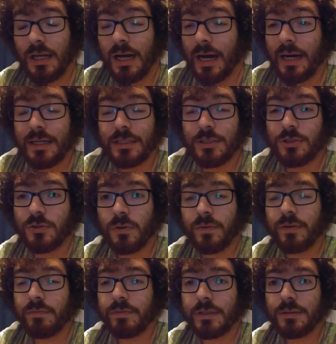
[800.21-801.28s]
I enjoyed
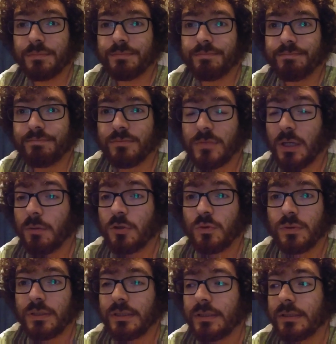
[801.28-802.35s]
the film. That was
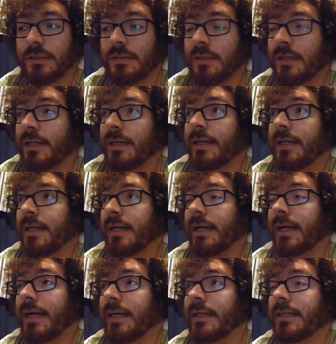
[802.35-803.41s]
really good.
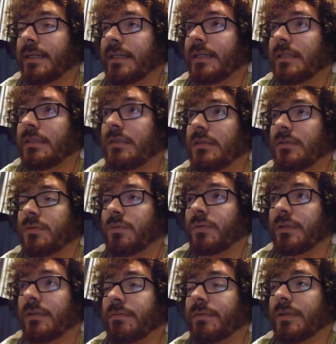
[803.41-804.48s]
And it ended
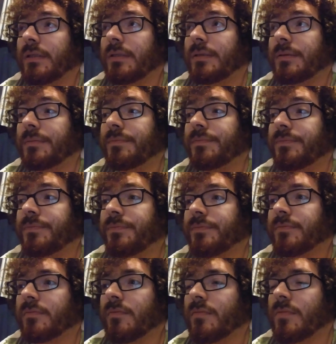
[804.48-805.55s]
with um,
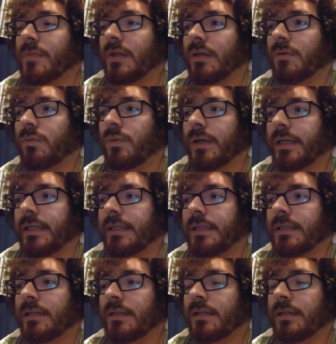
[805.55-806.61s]
Rey
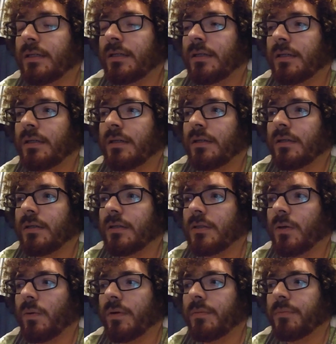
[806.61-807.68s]

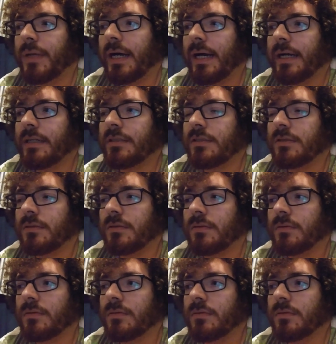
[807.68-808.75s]
going back
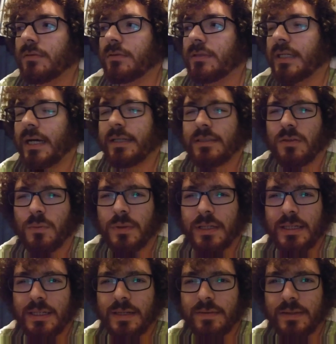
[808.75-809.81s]
to
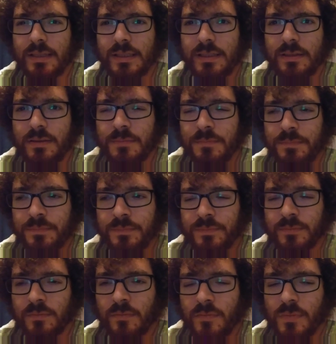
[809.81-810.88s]
Tatooine, I think.
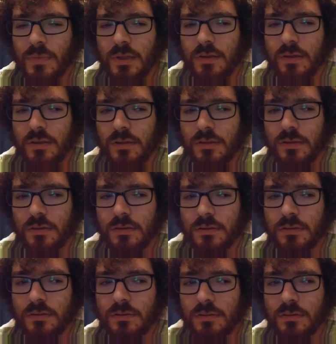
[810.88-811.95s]
The
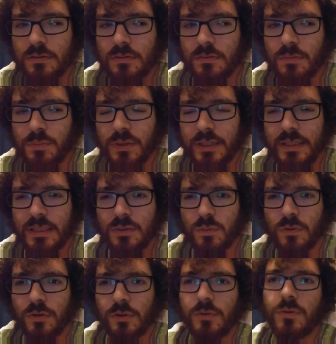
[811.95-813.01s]
place
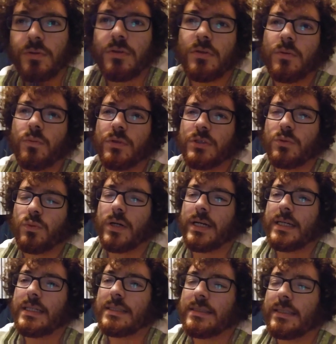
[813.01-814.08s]
where Luke was
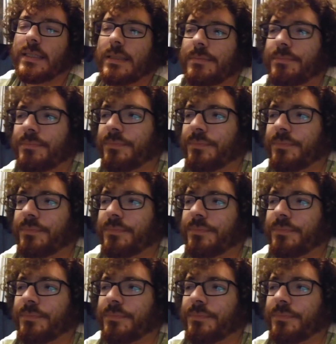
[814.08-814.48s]
raised at.